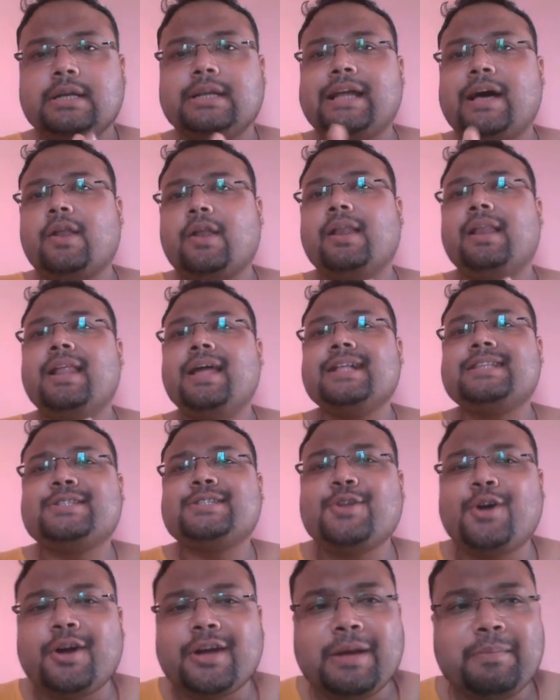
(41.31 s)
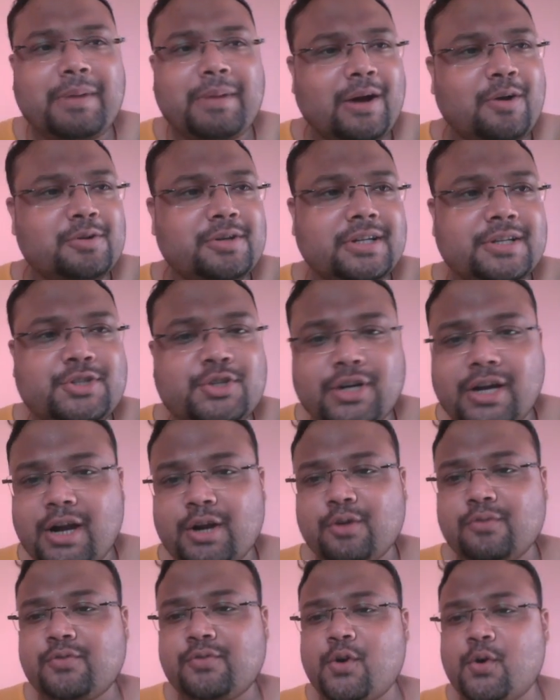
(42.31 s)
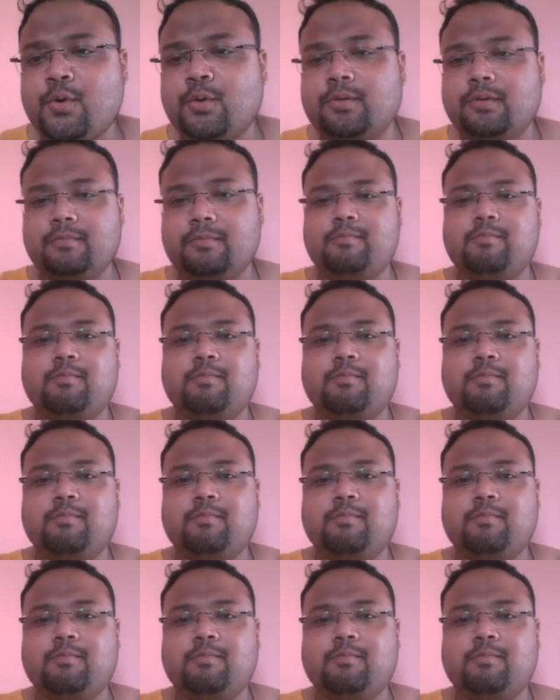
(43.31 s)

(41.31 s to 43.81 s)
Now let's talk about the chart of gold.